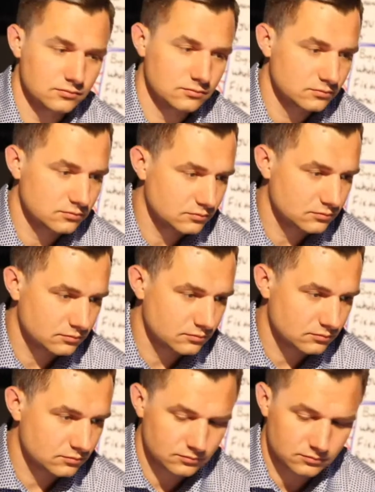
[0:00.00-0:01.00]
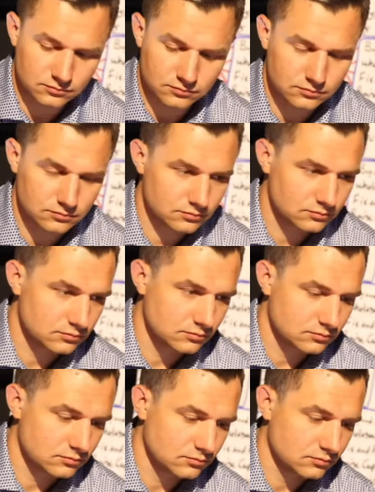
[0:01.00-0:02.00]
Someone asked if it's better to wholesale
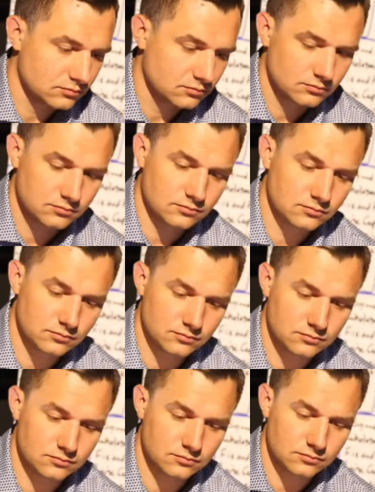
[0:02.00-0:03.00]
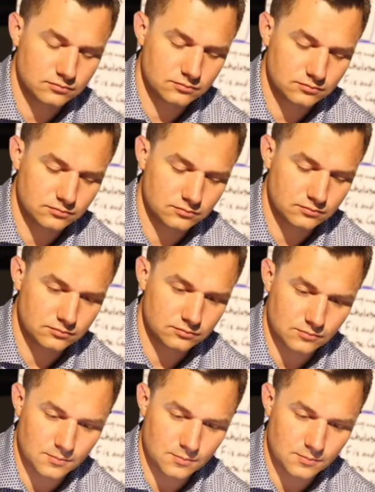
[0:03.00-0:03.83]
around your community or virtually.